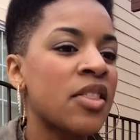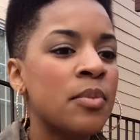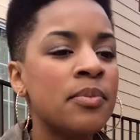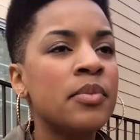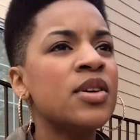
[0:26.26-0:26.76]
The
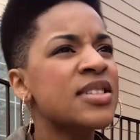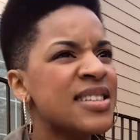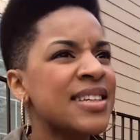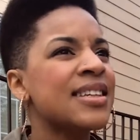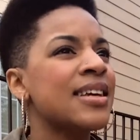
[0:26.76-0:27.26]
music
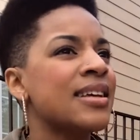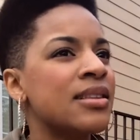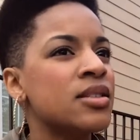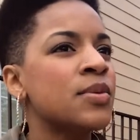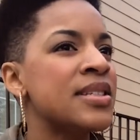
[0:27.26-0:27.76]
scene
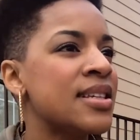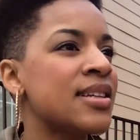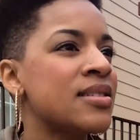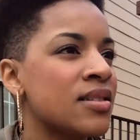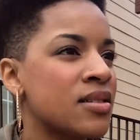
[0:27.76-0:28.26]
in the Twin
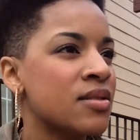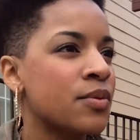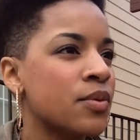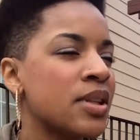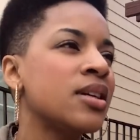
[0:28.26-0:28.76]
Cities is
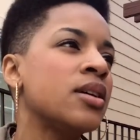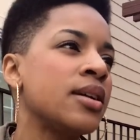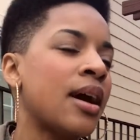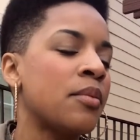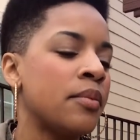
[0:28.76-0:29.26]
really
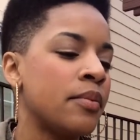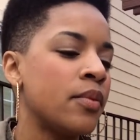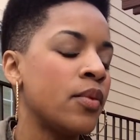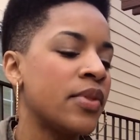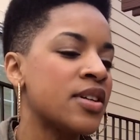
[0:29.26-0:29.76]
good.
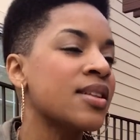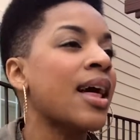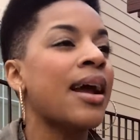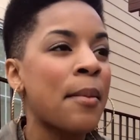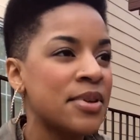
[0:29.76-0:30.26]
There's a
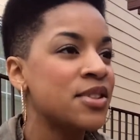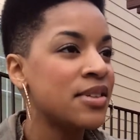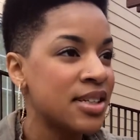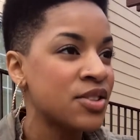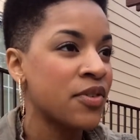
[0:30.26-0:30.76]
lot of
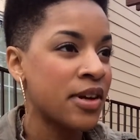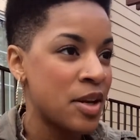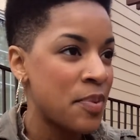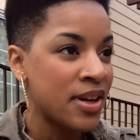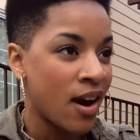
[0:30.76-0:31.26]
opportunities for
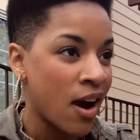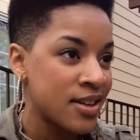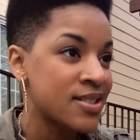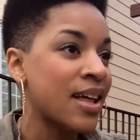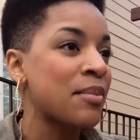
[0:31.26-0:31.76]
independent
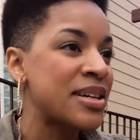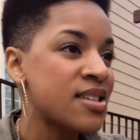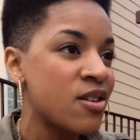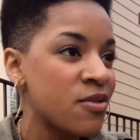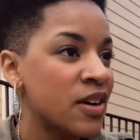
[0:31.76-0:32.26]
artists like
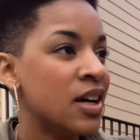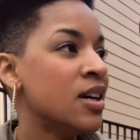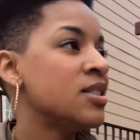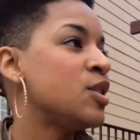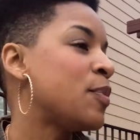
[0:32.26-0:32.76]
myself
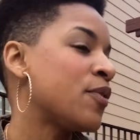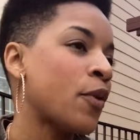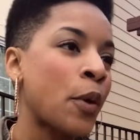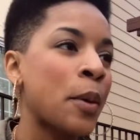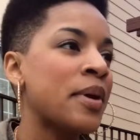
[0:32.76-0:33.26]
to
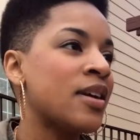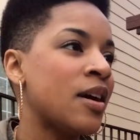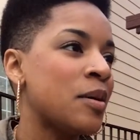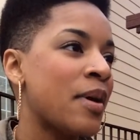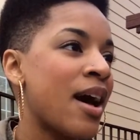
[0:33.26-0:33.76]
perform and
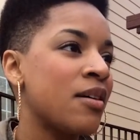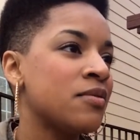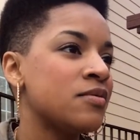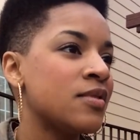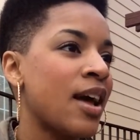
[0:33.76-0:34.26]
have
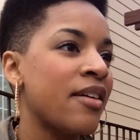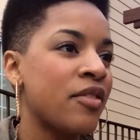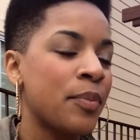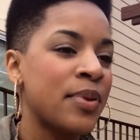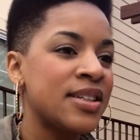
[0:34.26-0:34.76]
a
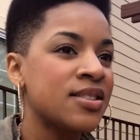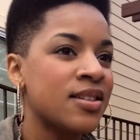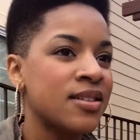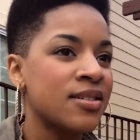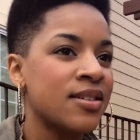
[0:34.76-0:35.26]
place
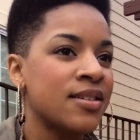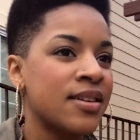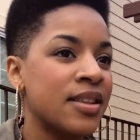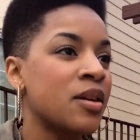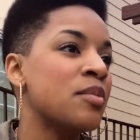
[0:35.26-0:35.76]
to
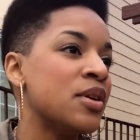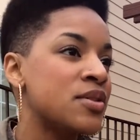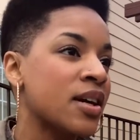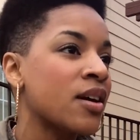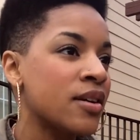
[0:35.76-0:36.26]
get their
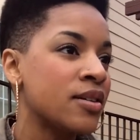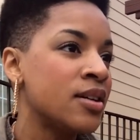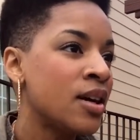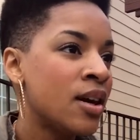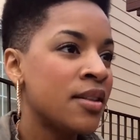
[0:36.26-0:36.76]
music
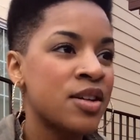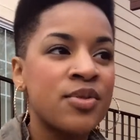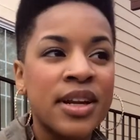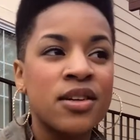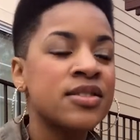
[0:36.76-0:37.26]
heard.
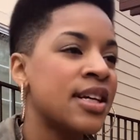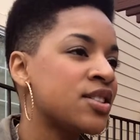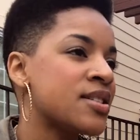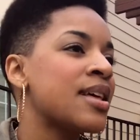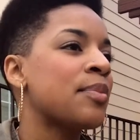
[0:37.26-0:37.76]
There's radio
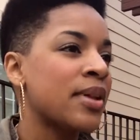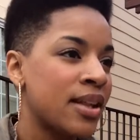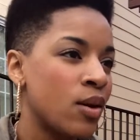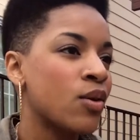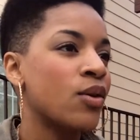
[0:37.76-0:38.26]
stations that
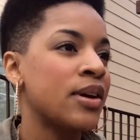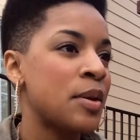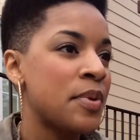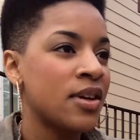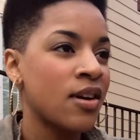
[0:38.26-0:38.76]
play local
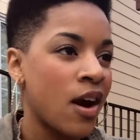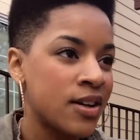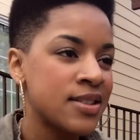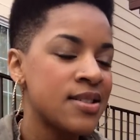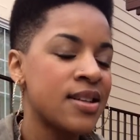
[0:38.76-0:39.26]
independent
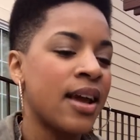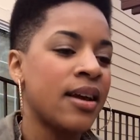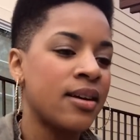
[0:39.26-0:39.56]
artists,